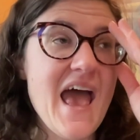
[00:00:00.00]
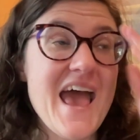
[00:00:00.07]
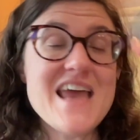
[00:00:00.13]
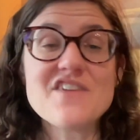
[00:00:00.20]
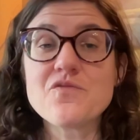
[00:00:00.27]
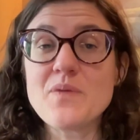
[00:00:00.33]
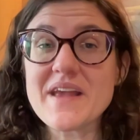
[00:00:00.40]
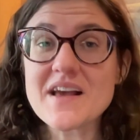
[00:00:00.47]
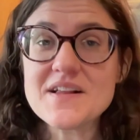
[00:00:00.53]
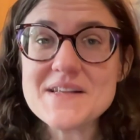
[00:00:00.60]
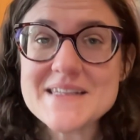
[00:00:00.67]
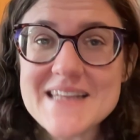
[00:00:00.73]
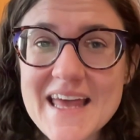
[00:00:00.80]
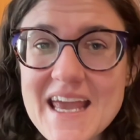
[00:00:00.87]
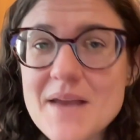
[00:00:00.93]
And if we
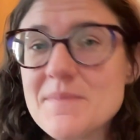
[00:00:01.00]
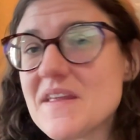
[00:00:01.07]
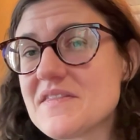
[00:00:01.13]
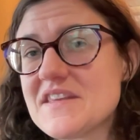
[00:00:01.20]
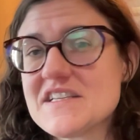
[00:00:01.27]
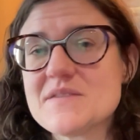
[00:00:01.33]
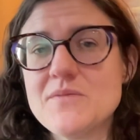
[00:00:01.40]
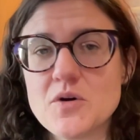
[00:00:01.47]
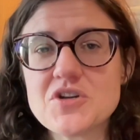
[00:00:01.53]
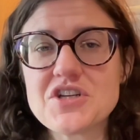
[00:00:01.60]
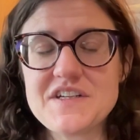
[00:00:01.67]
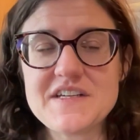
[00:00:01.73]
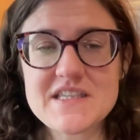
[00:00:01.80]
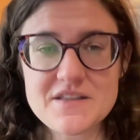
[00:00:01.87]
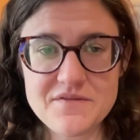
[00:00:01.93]
claim that this
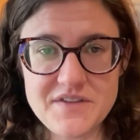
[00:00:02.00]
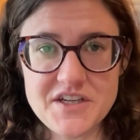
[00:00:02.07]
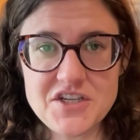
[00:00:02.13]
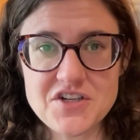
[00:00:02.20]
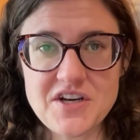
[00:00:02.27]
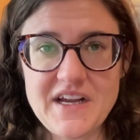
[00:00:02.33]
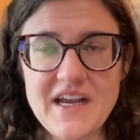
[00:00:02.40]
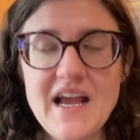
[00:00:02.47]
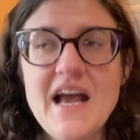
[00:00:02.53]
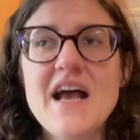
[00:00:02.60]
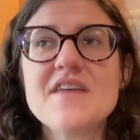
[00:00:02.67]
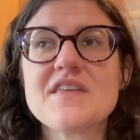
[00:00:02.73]
motion is the victory,